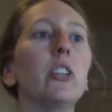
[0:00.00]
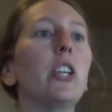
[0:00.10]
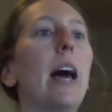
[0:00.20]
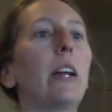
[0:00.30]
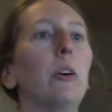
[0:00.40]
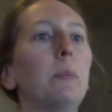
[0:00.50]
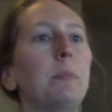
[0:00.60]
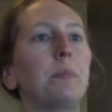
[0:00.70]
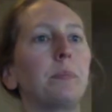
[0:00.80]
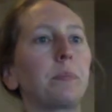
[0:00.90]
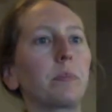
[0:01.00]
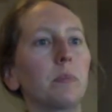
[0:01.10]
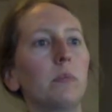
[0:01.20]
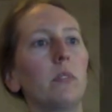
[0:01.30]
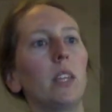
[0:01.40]
shadow.
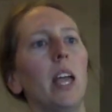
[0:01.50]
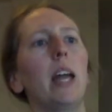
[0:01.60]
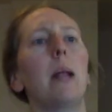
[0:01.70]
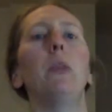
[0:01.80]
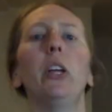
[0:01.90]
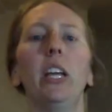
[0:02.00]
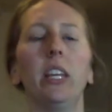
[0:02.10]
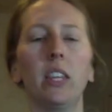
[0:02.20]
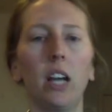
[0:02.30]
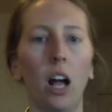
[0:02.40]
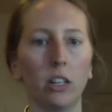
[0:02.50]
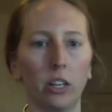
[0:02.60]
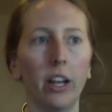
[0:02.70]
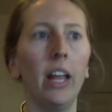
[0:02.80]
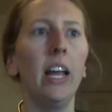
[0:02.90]
And I'm looking at the color.